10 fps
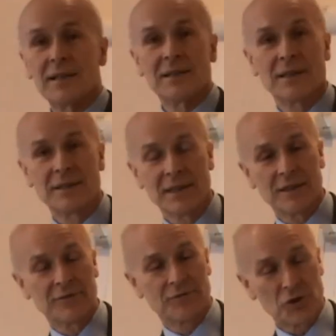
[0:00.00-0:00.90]
I think
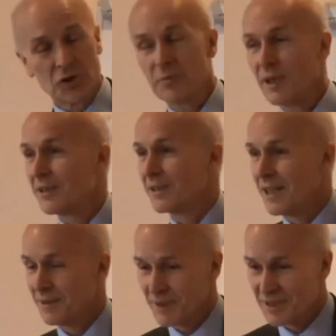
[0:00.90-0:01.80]
I've just about
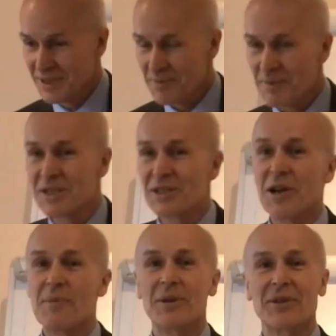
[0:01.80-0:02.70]
hit the
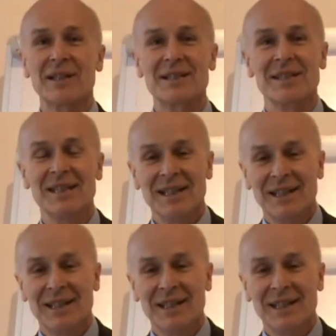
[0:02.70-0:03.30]
time on that.